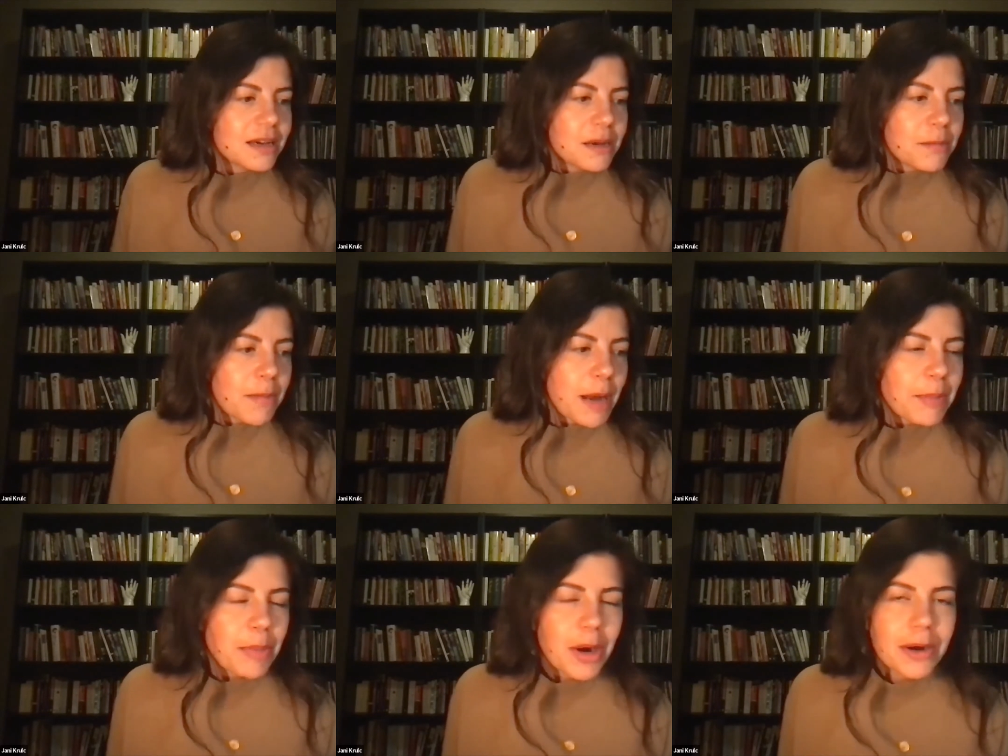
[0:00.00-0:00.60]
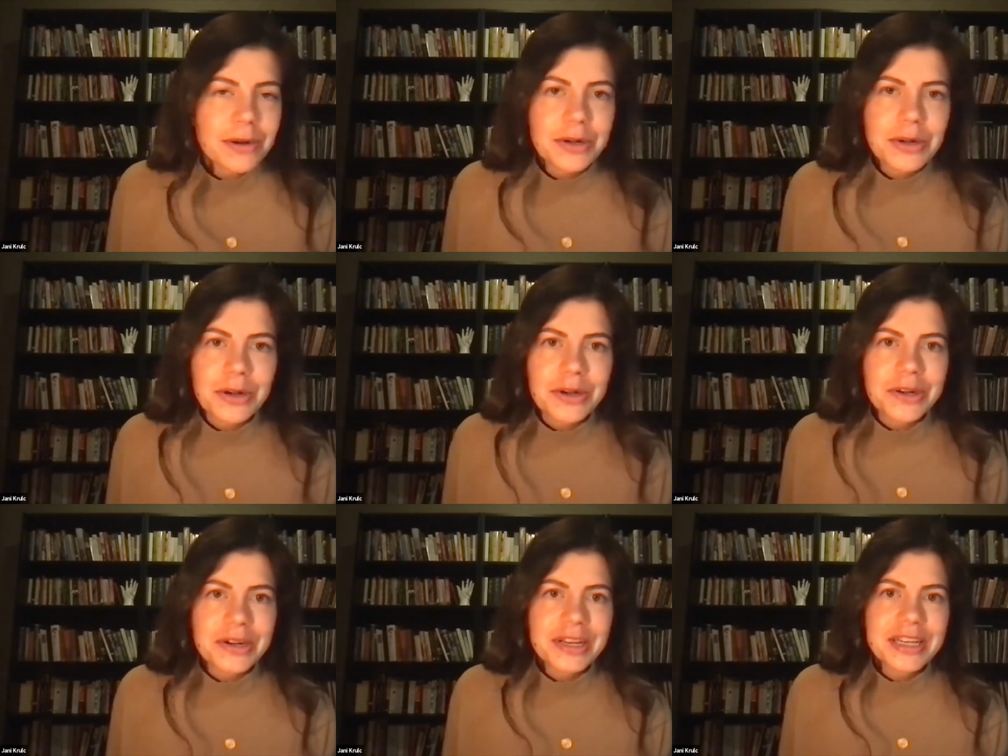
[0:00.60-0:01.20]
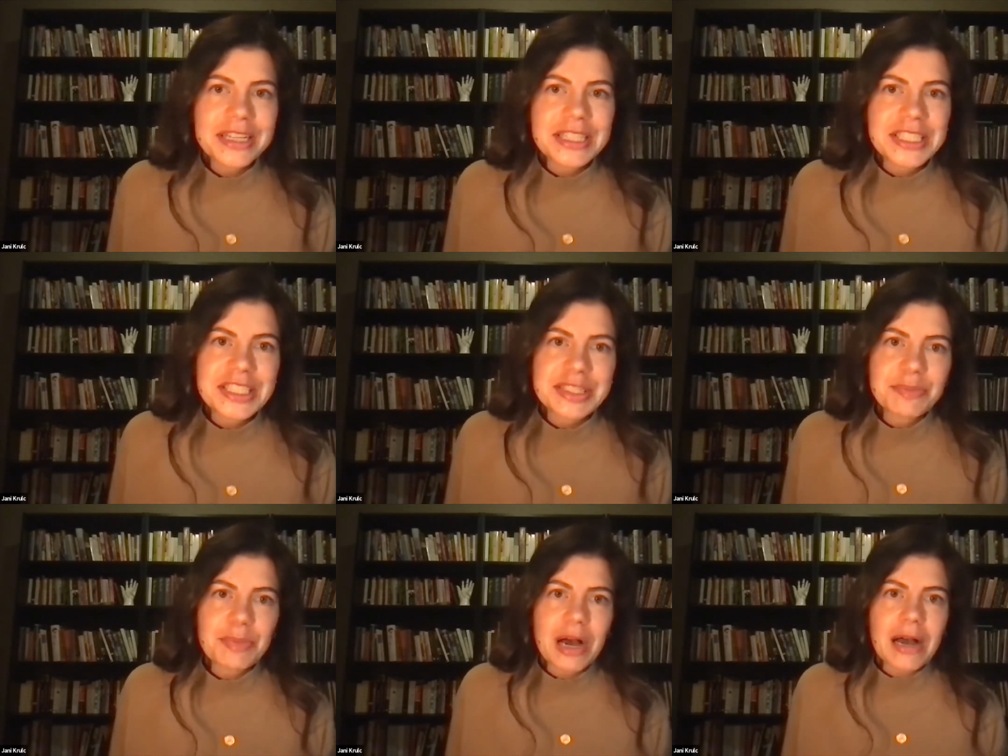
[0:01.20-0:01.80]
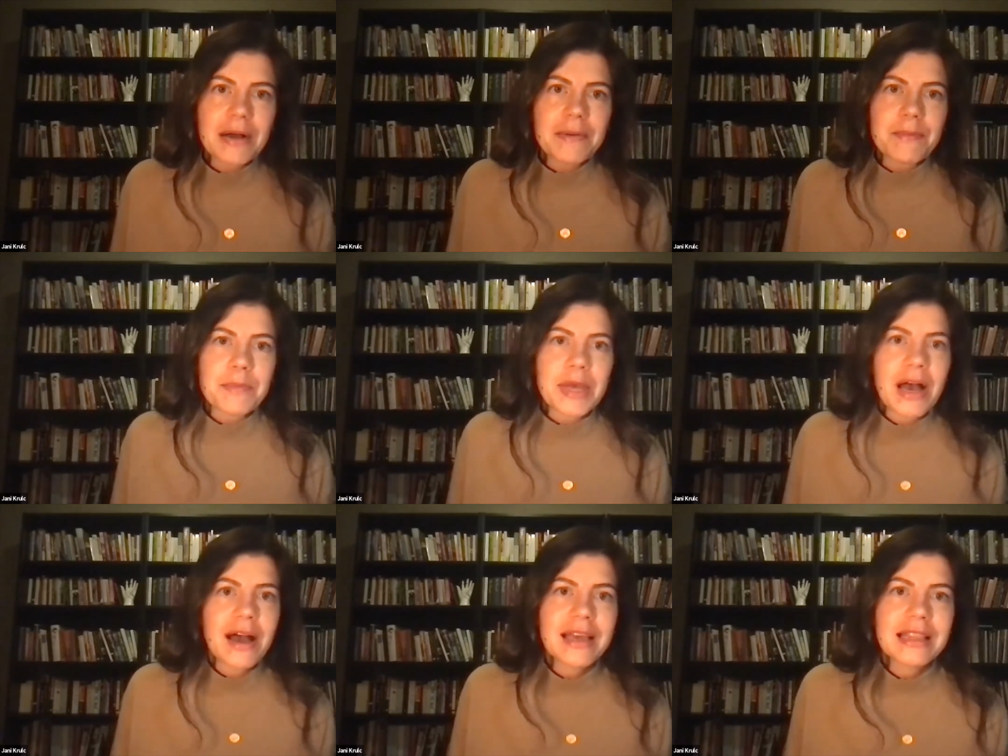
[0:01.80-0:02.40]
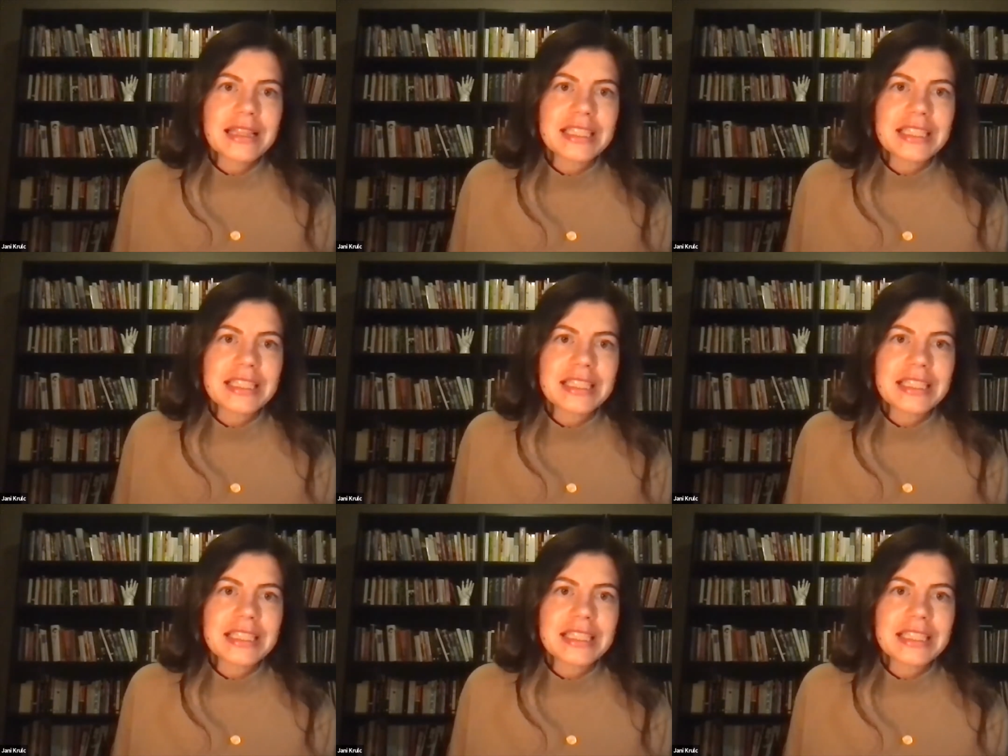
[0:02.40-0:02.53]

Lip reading: My partner is behind